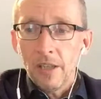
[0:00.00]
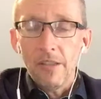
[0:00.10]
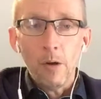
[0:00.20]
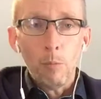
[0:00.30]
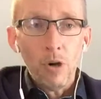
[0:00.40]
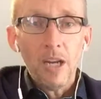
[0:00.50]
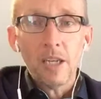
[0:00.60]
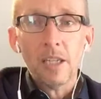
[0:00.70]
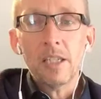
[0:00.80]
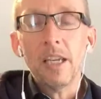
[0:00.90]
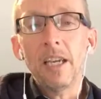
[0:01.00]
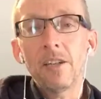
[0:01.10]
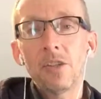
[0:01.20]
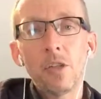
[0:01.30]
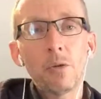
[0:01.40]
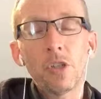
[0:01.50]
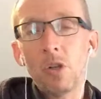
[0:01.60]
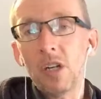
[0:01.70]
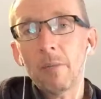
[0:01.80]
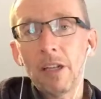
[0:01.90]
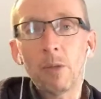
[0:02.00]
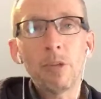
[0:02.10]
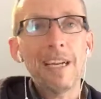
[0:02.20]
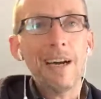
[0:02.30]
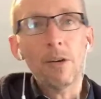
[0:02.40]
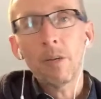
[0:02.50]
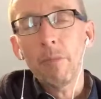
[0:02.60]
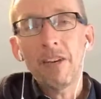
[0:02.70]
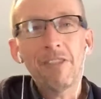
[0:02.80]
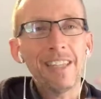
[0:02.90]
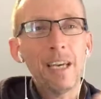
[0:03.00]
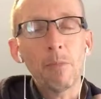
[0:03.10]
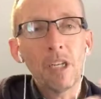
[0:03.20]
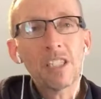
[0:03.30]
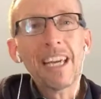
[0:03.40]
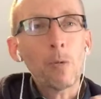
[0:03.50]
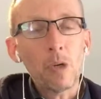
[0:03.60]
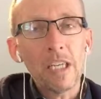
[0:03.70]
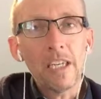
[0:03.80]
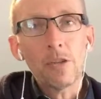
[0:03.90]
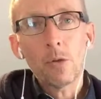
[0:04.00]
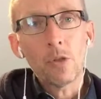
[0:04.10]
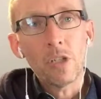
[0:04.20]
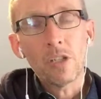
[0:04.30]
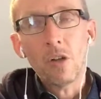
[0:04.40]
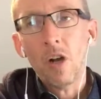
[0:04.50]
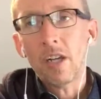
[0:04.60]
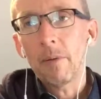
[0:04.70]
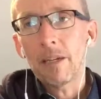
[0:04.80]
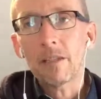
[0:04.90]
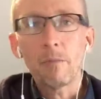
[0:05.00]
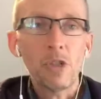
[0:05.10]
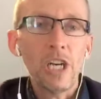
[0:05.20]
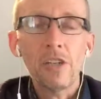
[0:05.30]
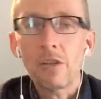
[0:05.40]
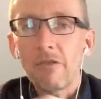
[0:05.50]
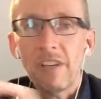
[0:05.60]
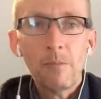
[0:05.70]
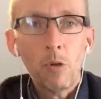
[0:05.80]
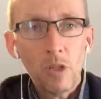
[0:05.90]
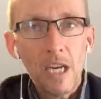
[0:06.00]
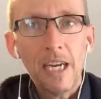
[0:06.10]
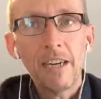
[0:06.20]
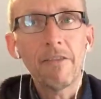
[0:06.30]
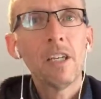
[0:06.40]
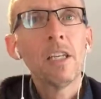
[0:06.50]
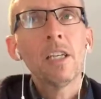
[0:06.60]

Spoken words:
their product, and she talked about a little bit how it can benefit them, and it's kind of related. So she's talking about some changes on Facebook Live,